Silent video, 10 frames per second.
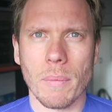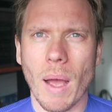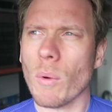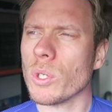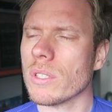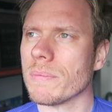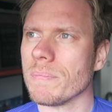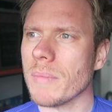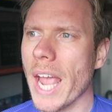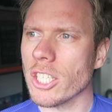was
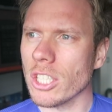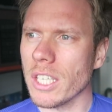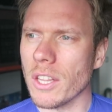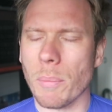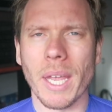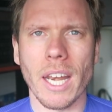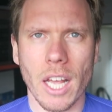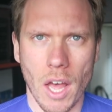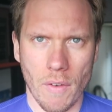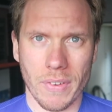actually in the beginning
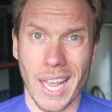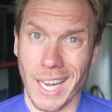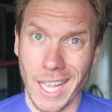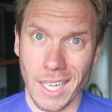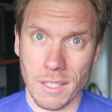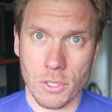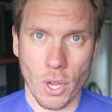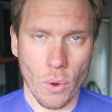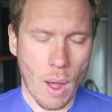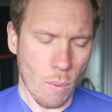of getting ill,
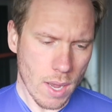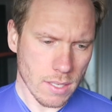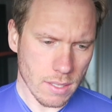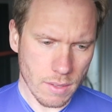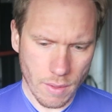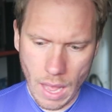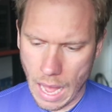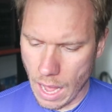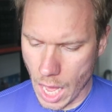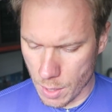so I wasn't
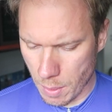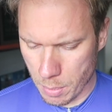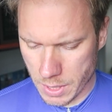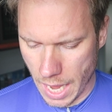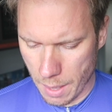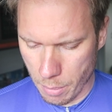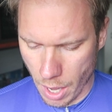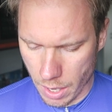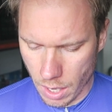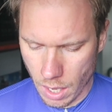100%,
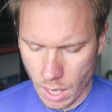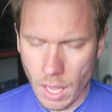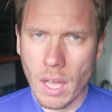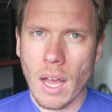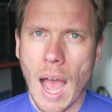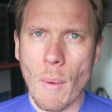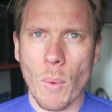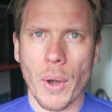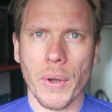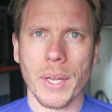but I'm
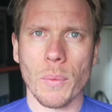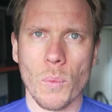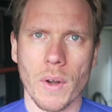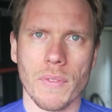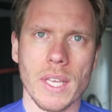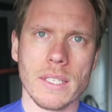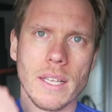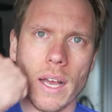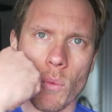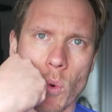wearing one of these
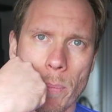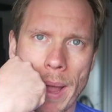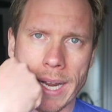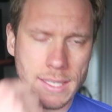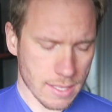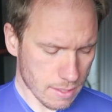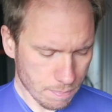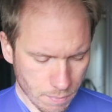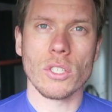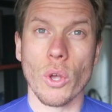Whoop bands,
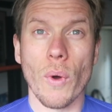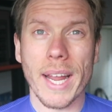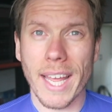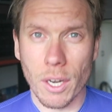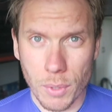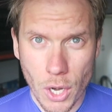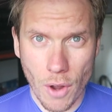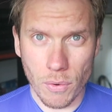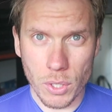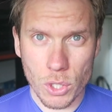so I get a
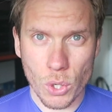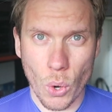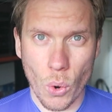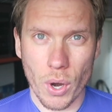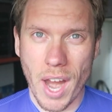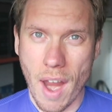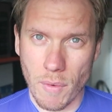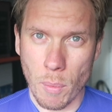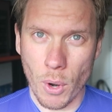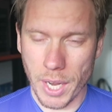recovery score
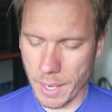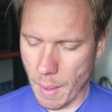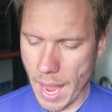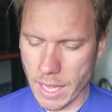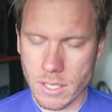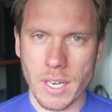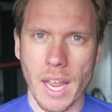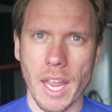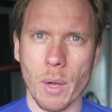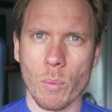every morning, and
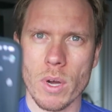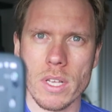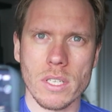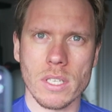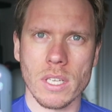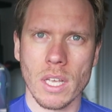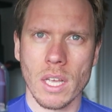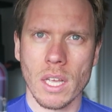today it was,